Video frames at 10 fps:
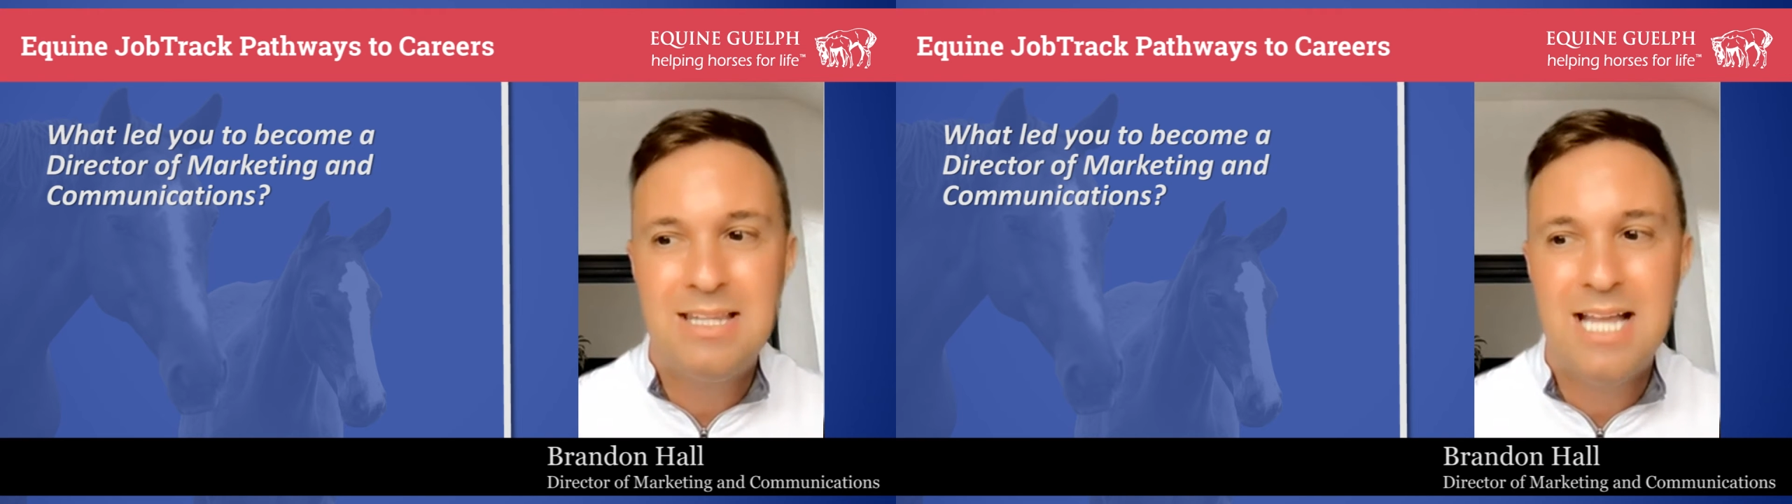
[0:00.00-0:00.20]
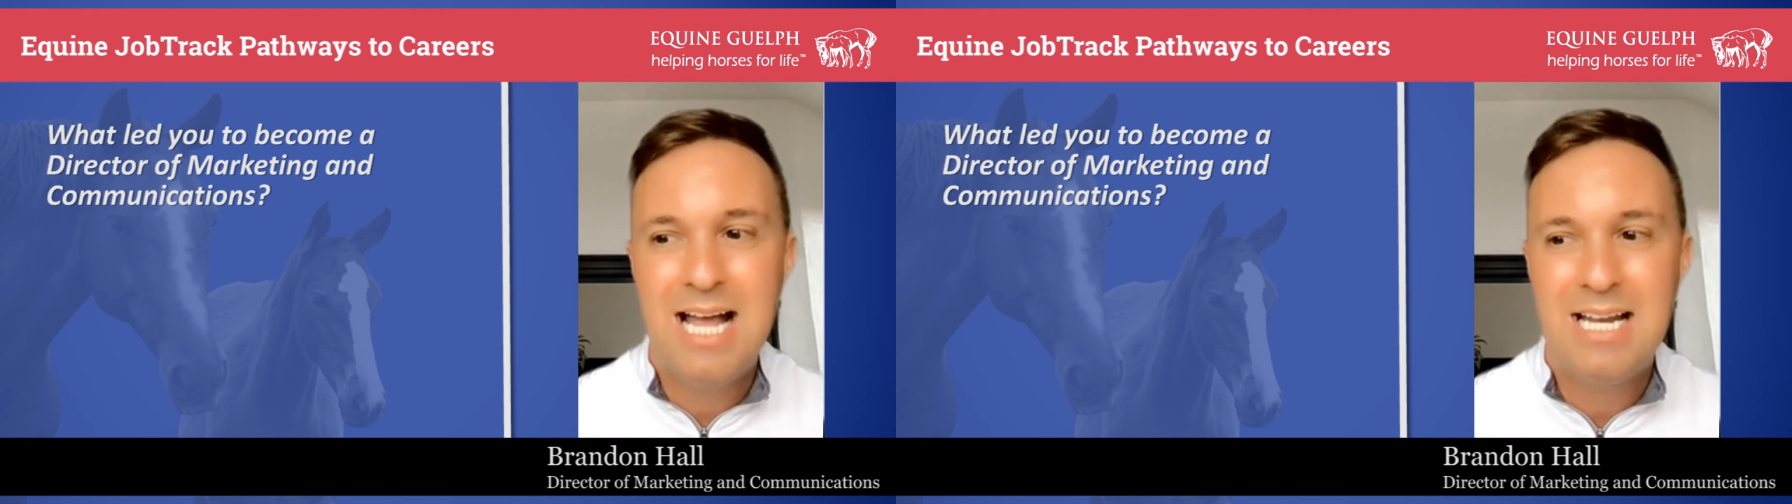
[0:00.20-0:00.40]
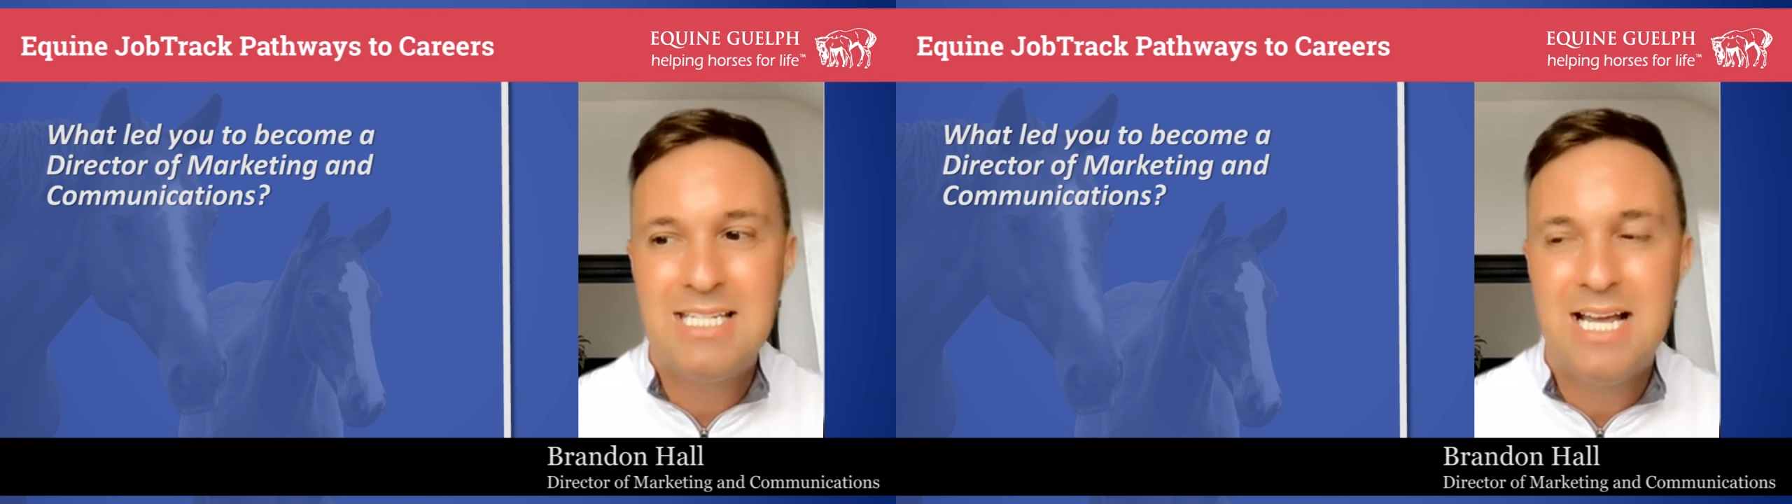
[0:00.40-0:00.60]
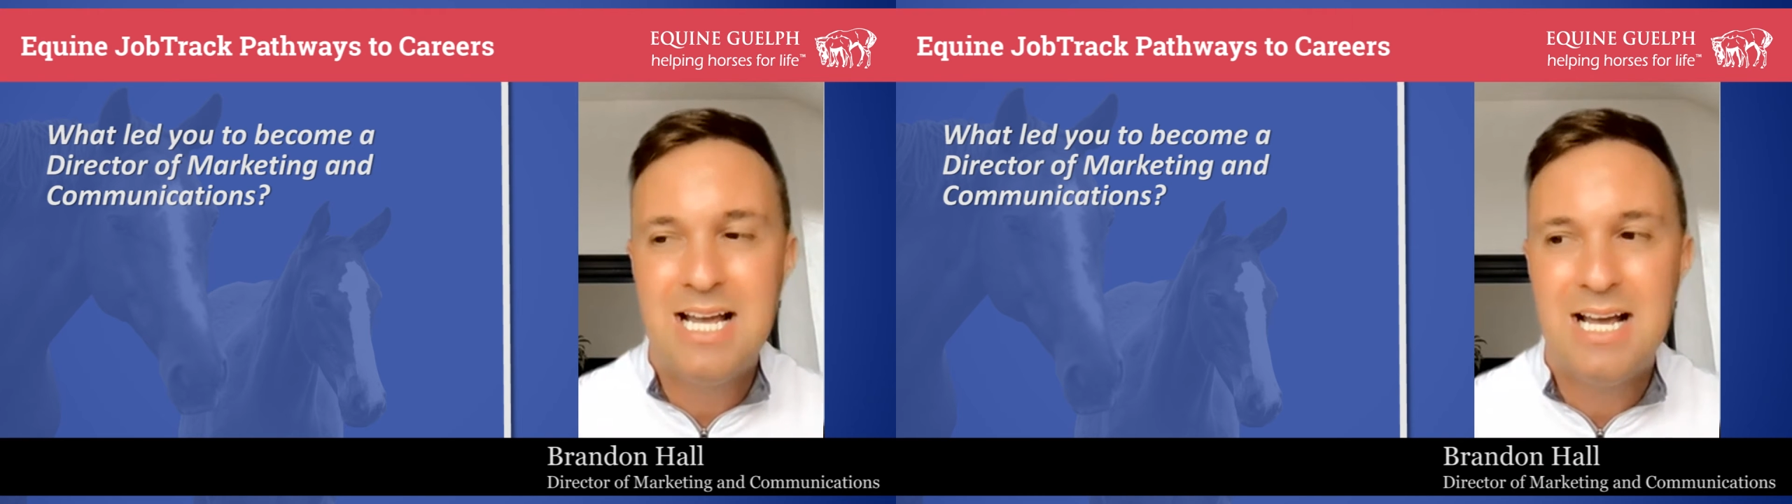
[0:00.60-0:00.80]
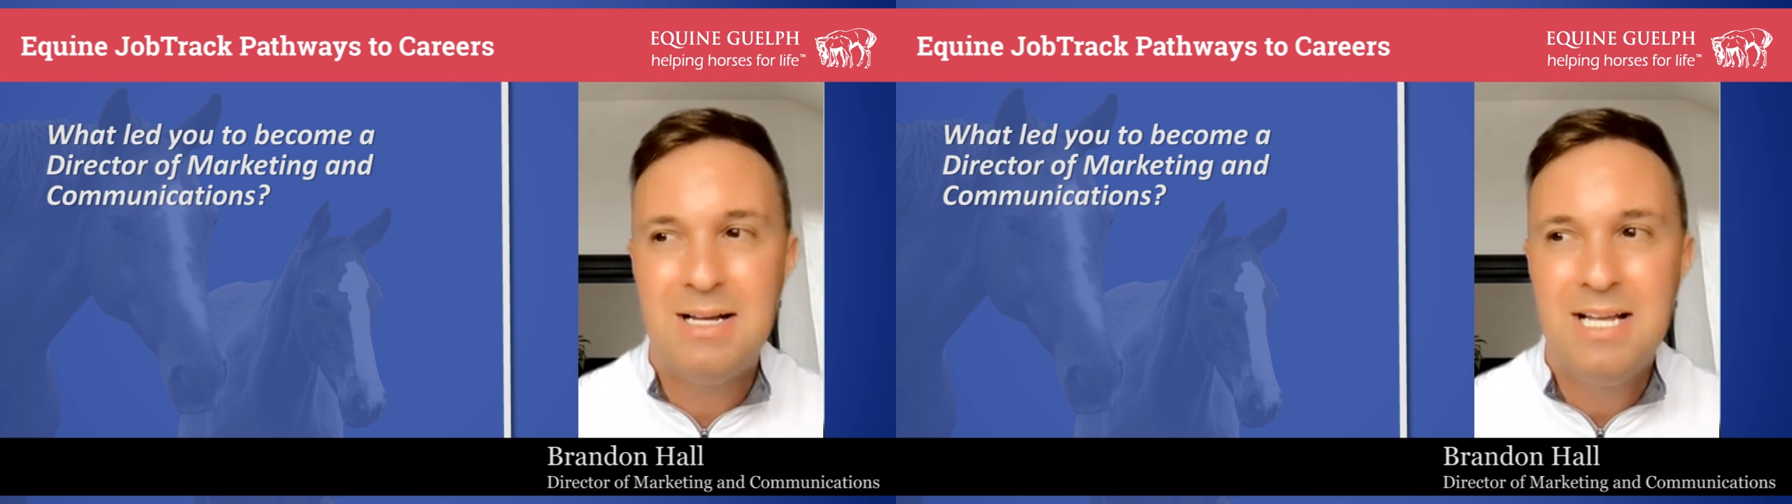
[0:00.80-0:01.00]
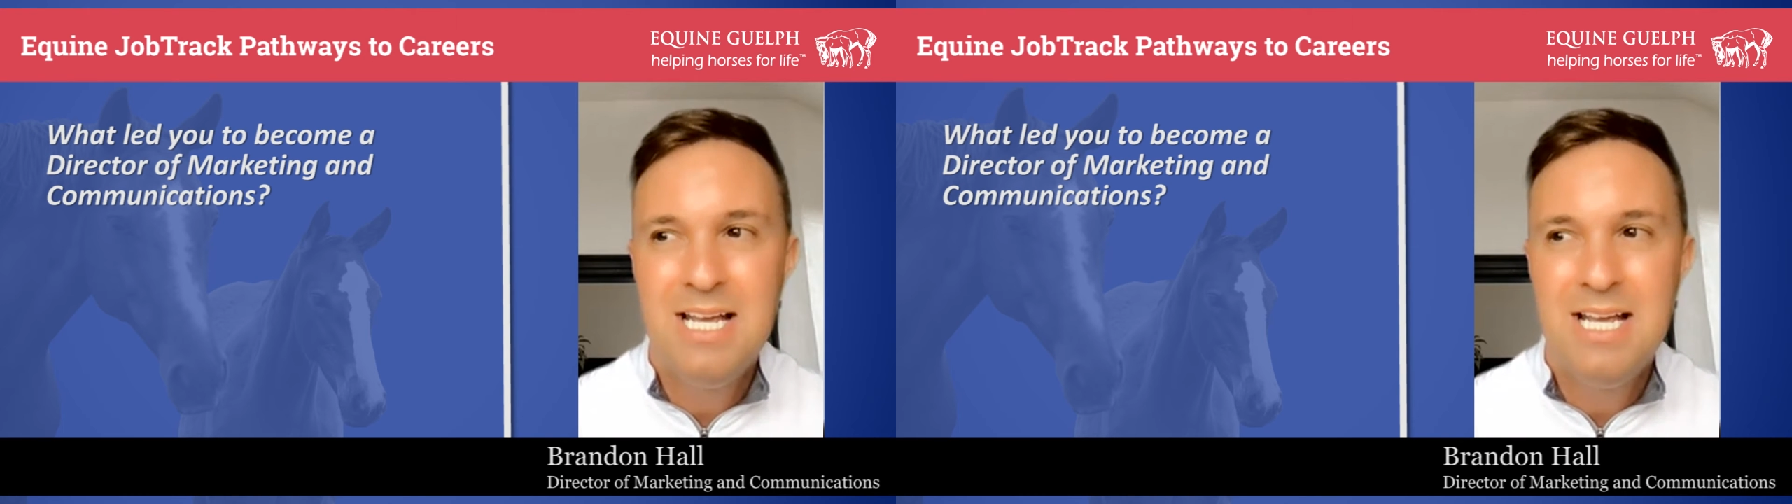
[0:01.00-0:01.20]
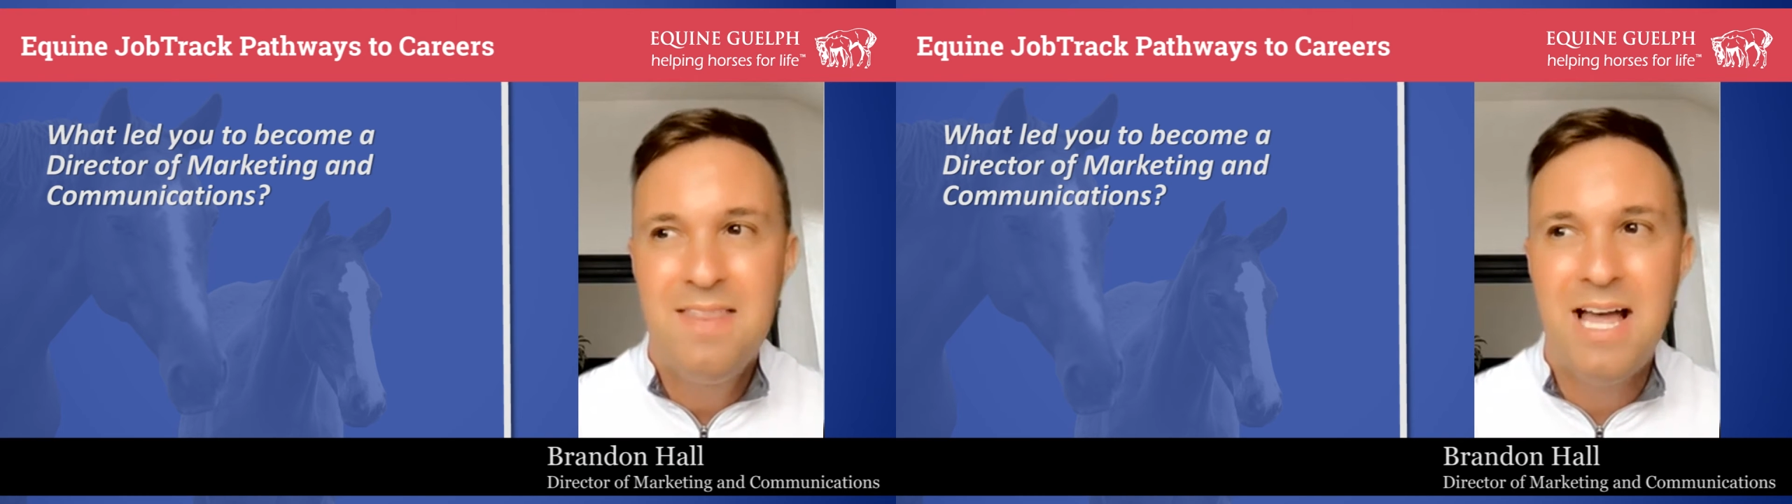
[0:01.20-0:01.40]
take that uh,